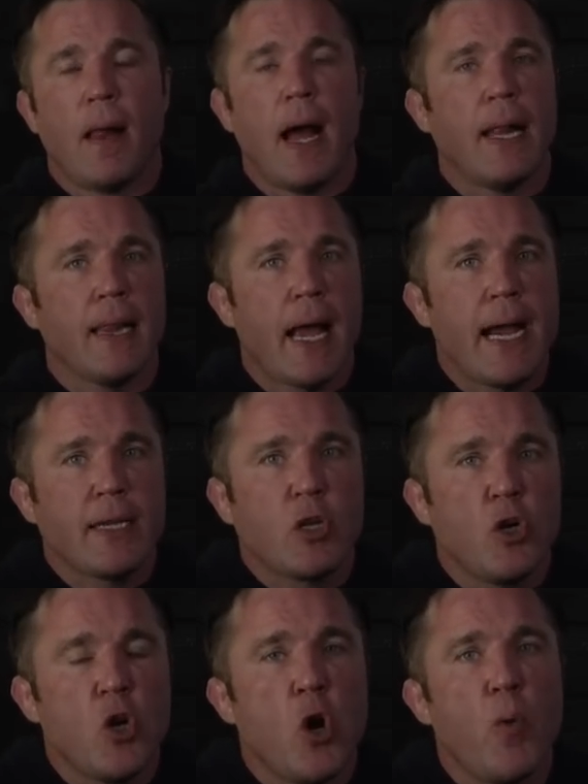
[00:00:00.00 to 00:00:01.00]
I like
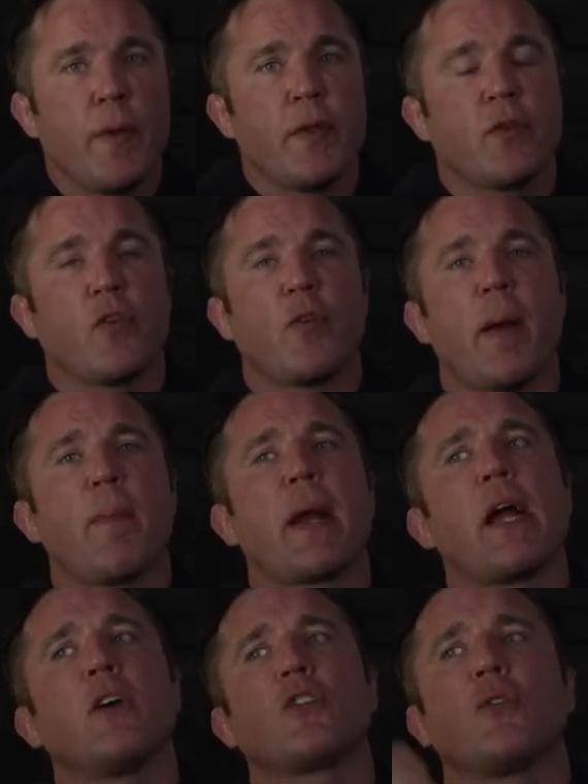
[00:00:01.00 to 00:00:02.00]
to know what this is about, but
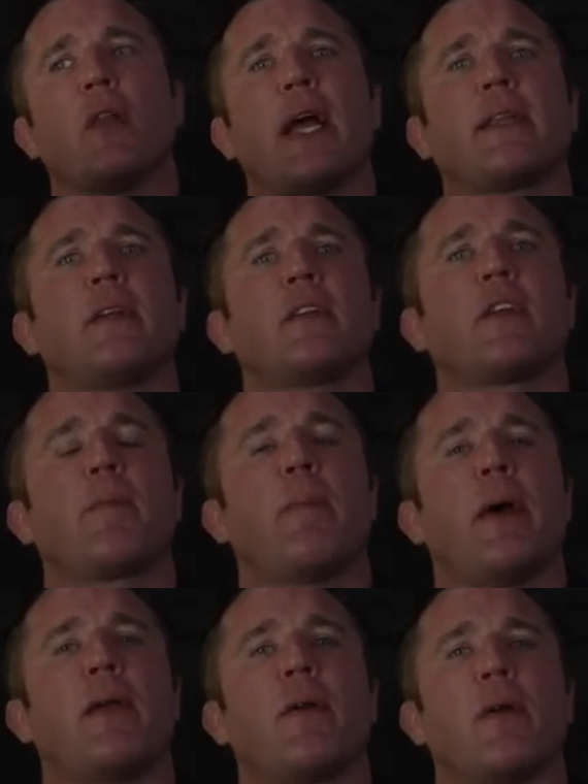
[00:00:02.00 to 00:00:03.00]
I also liked it as a
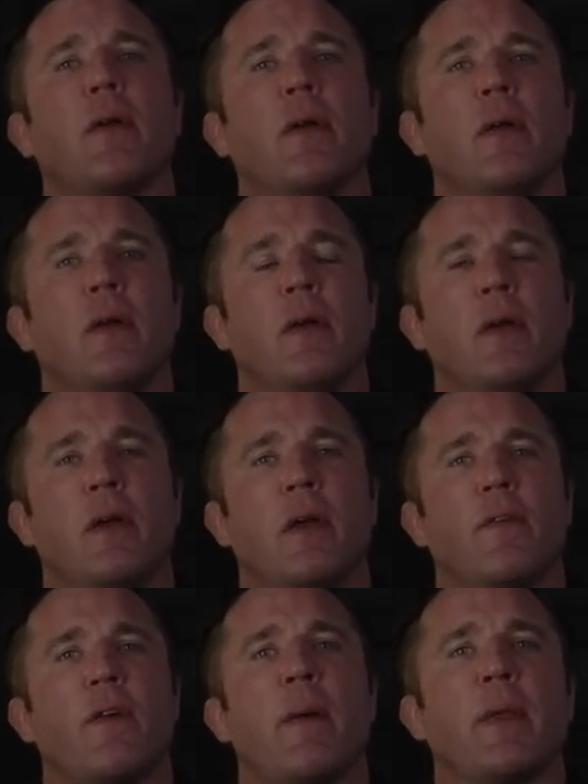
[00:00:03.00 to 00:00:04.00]
competitor.
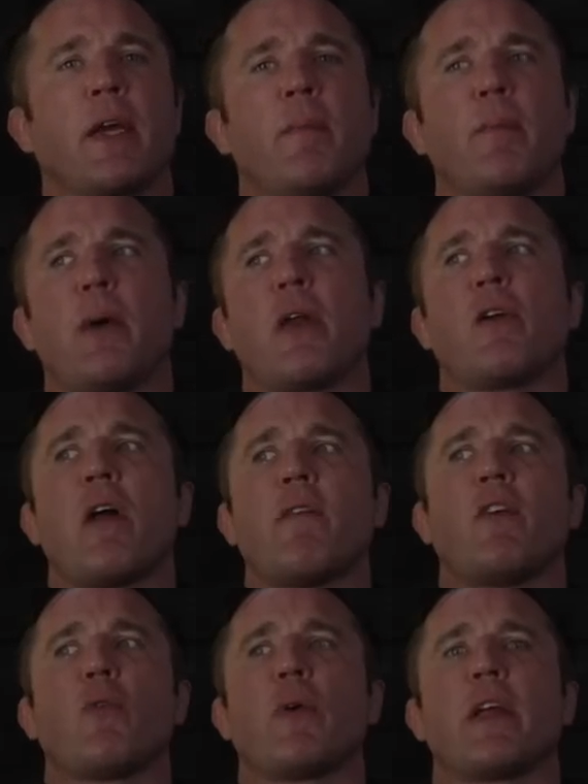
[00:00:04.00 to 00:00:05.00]
If I'm the competitor and I've
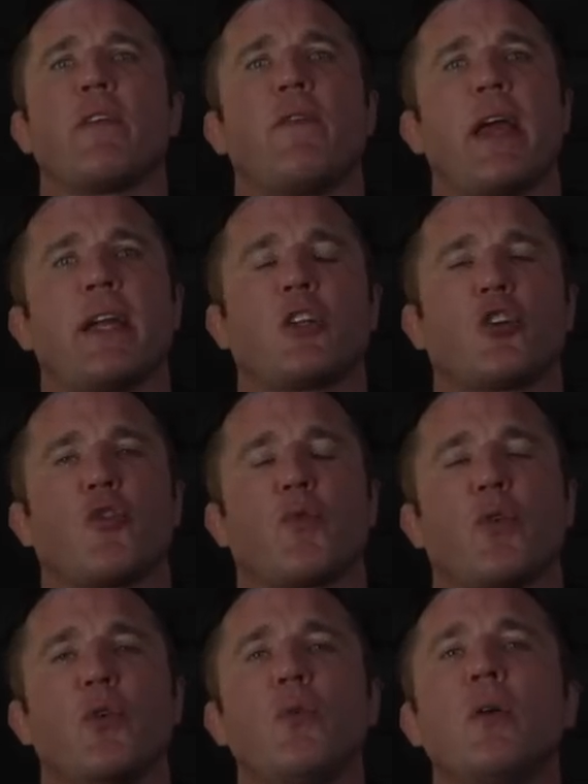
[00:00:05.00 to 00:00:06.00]
already advanced
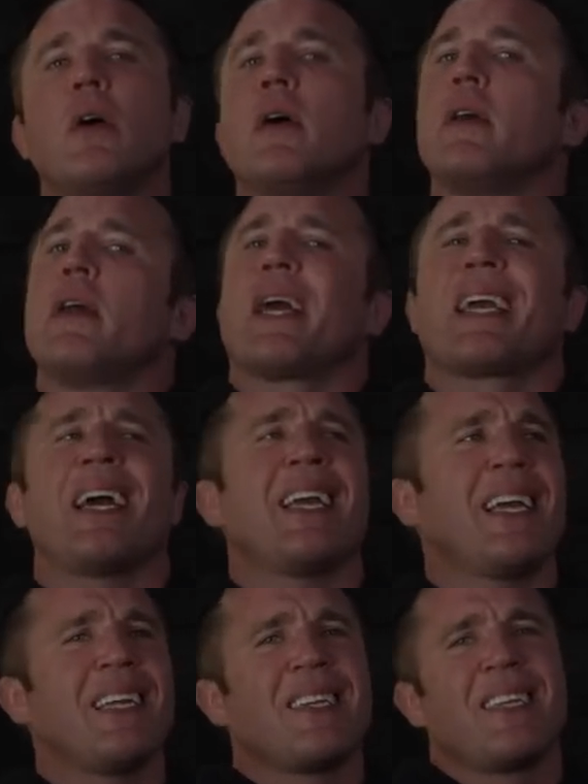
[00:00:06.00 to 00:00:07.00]
through, I kind of
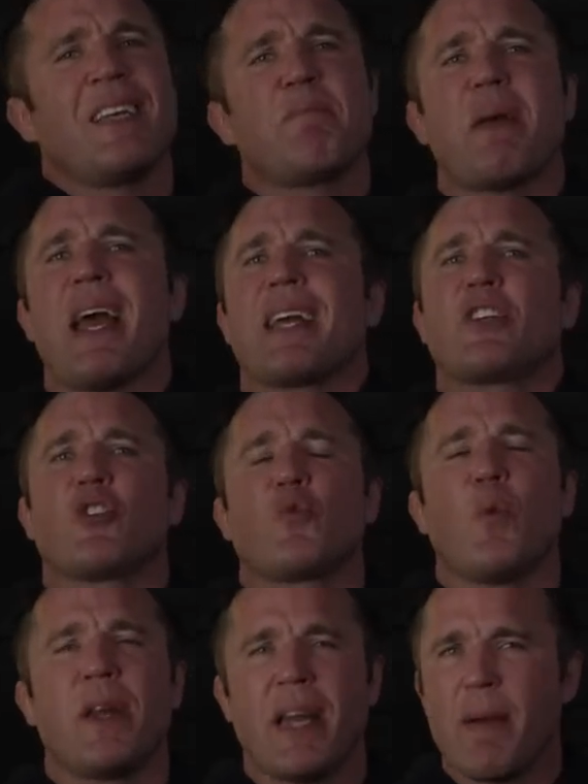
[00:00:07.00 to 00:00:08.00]
get to sit back just
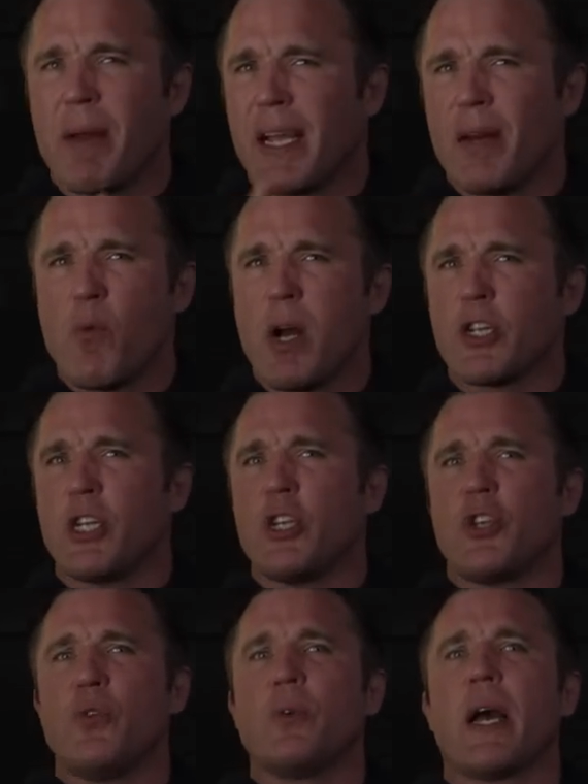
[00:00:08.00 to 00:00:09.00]
one night, but I get to watch these
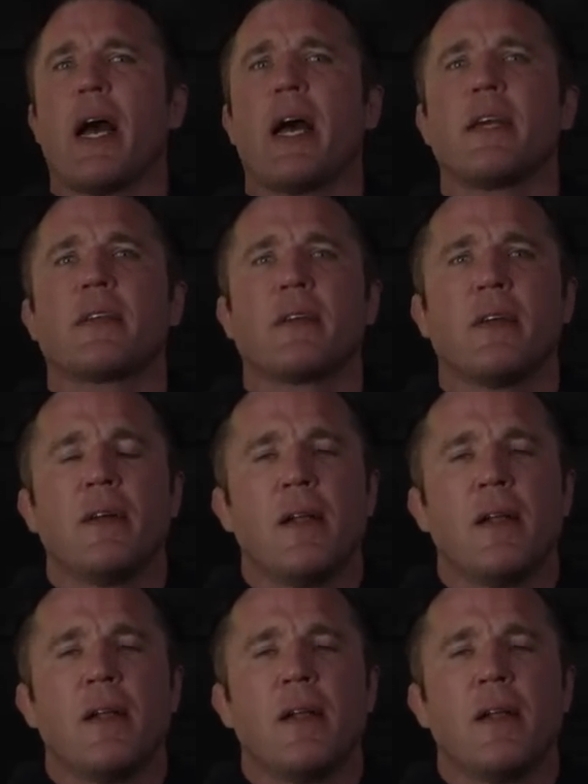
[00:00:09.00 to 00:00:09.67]
two guys.